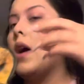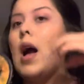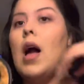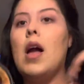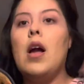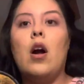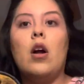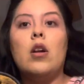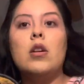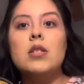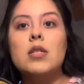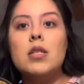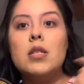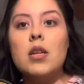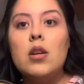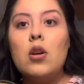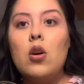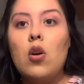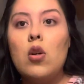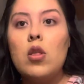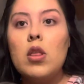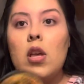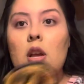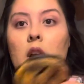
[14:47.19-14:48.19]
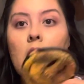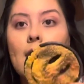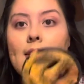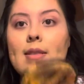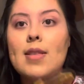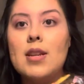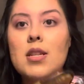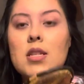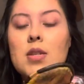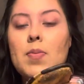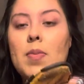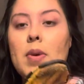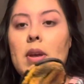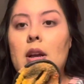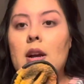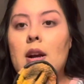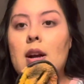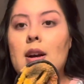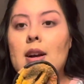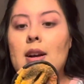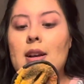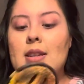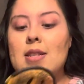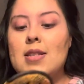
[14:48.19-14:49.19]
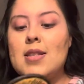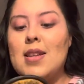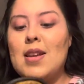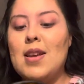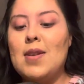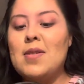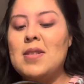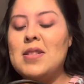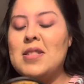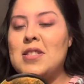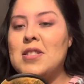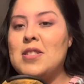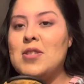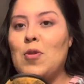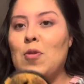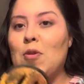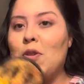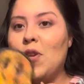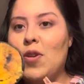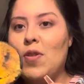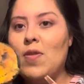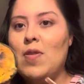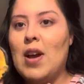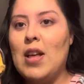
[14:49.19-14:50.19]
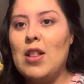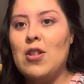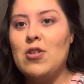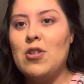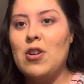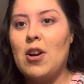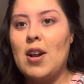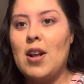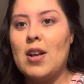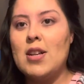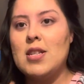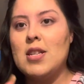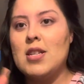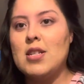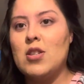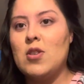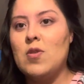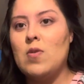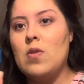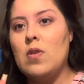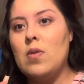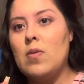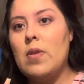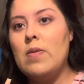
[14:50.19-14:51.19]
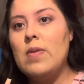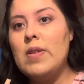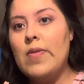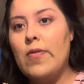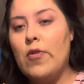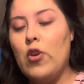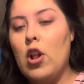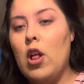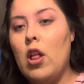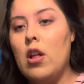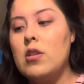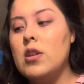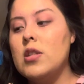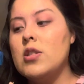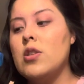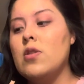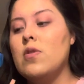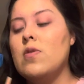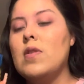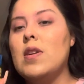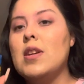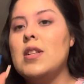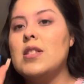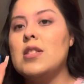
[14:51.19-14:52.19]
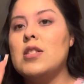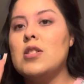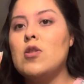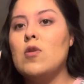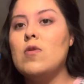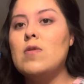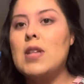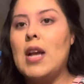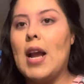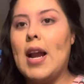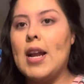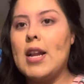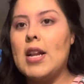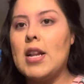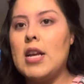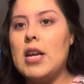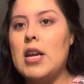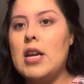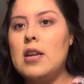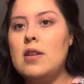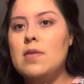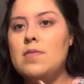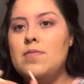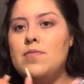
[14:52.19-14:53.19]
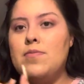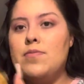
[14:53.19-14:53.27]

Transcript: I honestly only got this because it's so cute. I literally got it because it's cute. It was $4 though. It's so tiny.